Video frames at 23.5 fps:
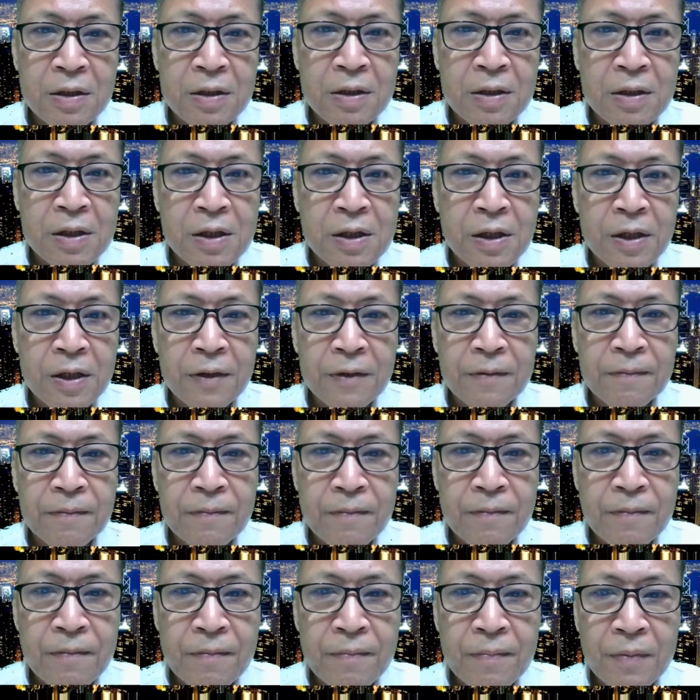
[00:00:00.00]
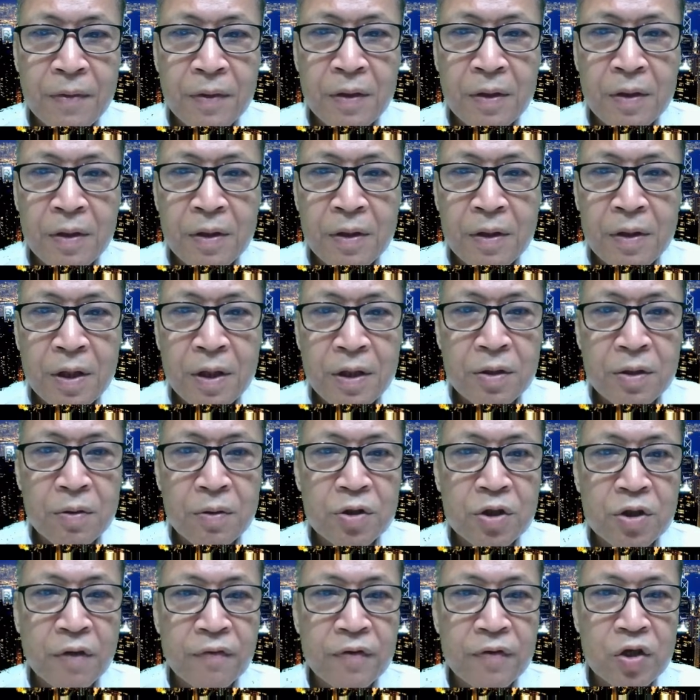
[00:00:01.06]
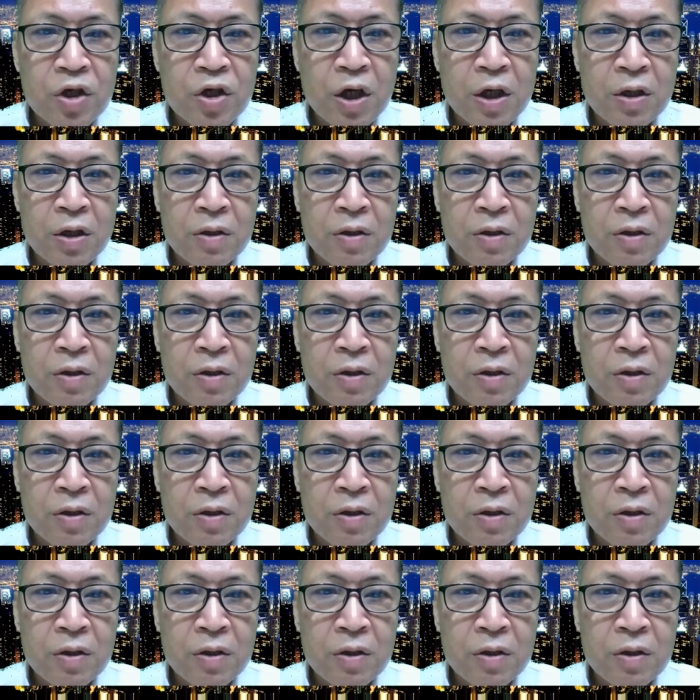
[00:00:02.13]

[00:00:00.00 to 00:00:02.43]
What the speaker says: Yeah, there's no surface channel.